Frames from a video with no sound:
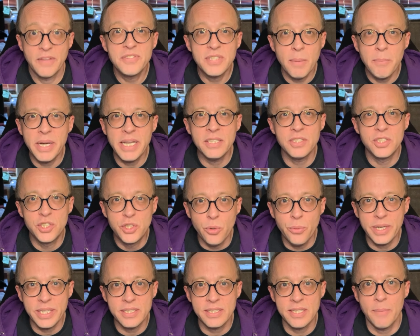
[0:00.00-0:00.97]
somebody is
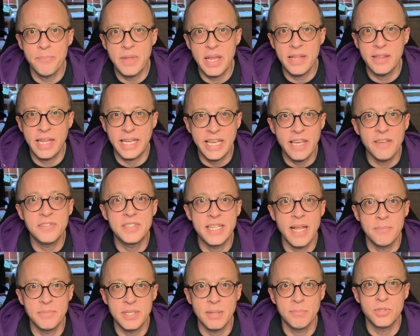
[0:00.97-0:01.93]
doing something that gives
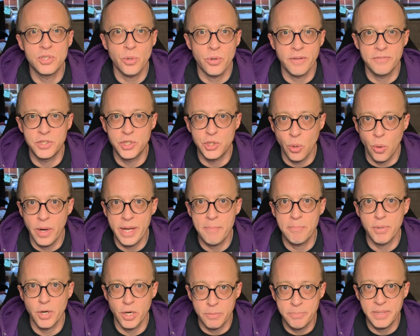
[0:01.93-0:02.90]
them some sort of joy and
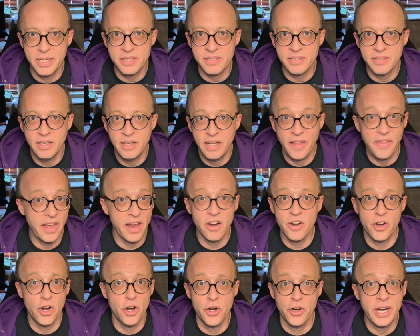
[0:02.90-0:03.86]
purpose, and they
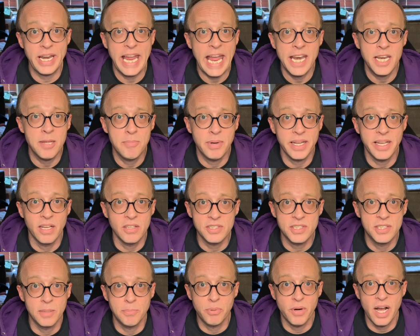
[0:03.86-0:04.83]
aren't hurting anybody else
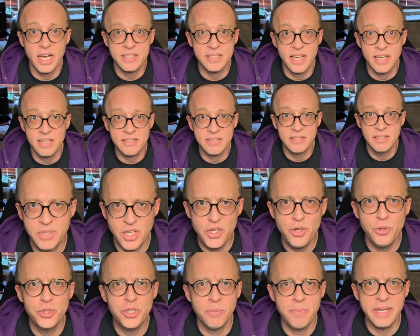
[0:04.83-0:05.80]
in the process, then
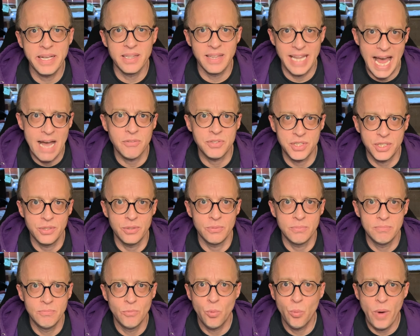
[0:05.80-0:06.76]
you should be allowed
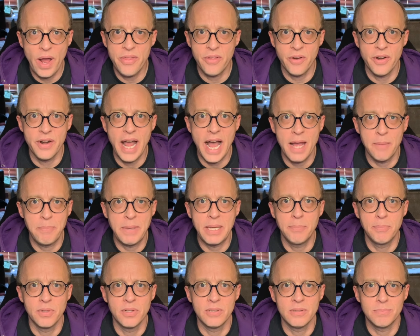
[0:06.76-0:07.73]
to, whether or not
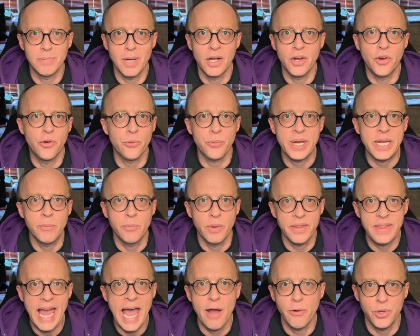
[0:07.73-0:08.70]
people agree
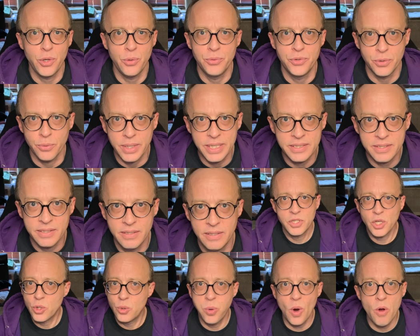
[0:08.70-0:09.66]
with how you do it.
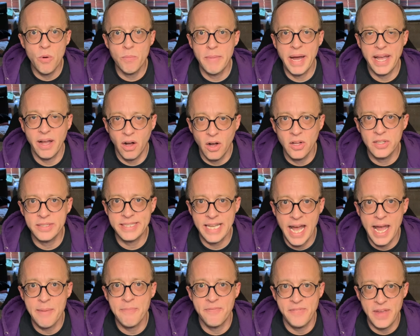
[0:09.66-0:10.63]
To quote my
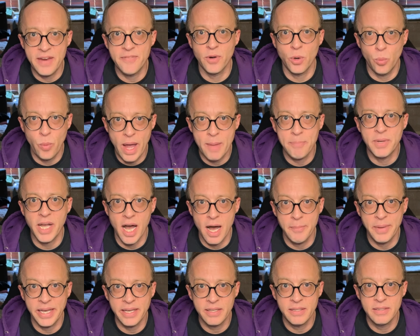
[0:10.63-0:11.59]
all-time favorite
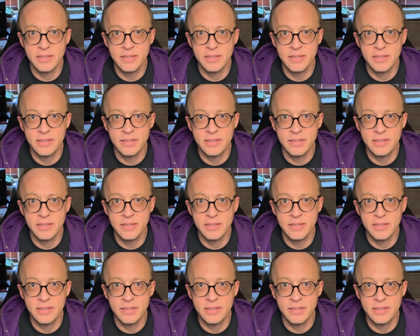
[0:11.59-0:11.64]
webcomic,